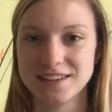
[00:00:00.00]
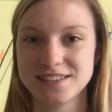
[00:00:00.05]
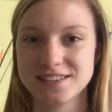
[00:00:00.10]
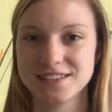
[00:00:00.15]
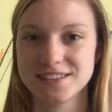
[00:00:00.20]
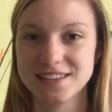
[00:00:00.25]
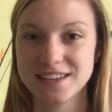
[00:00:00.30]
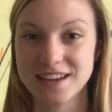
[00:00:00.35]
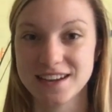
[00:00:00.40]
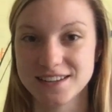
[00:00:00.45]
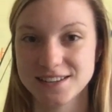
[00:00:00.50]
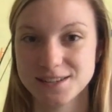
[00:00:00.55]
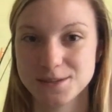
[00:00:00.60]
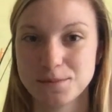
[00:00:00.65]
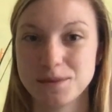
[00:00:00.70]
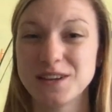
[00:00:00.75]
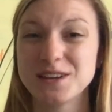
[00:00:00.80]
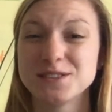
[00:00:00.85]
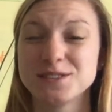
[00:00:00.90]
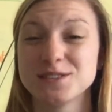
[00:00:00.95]
discuss
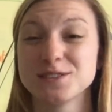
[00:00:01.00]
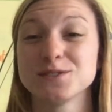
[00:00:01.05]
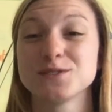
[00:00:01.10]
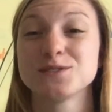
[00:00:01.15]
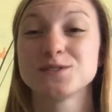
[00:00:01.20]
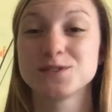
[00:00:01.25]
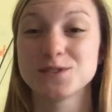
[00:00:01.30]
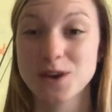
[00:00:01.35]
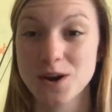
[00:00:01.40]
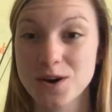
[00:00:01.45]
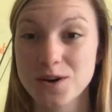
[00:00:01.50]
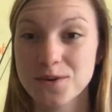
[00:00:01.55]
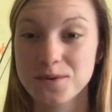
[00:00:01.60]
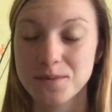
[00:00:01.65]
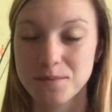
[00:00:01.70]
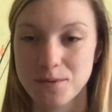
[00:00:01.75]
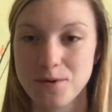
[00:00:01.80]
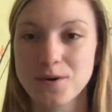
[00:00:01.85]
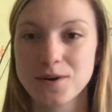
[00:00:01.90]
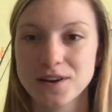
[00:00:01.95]
because it's so
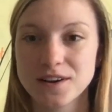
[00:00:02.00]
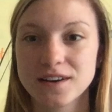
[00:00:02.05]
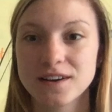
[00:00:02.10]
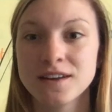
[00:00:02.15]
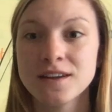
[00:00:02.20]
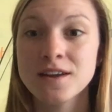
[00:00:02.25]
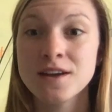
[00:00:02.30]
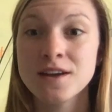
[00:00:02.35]
important